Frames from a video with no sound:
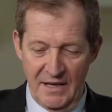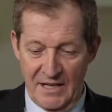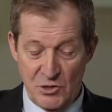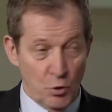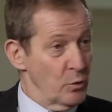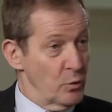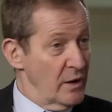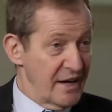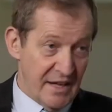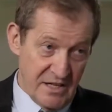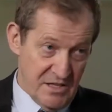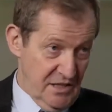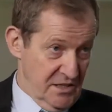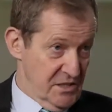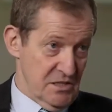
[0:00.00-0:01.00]
It's already
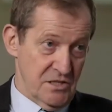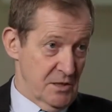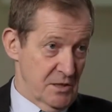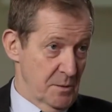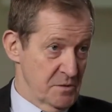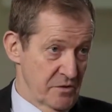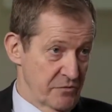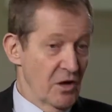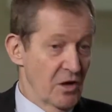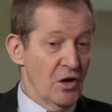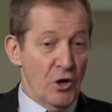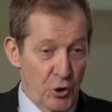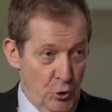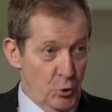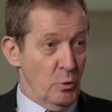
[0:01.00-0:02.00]
hitting us in terms of
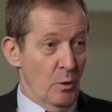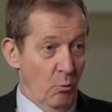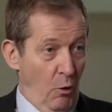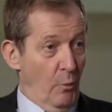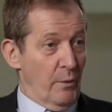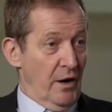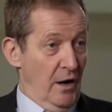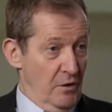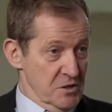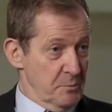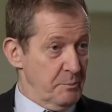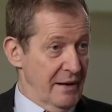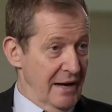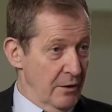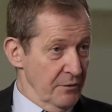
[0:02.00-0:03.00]
who and what we are as a
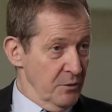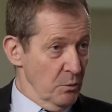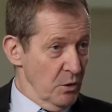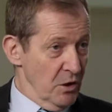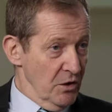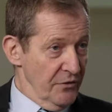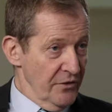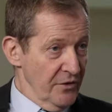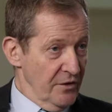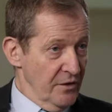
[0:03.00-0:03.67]
power in the world.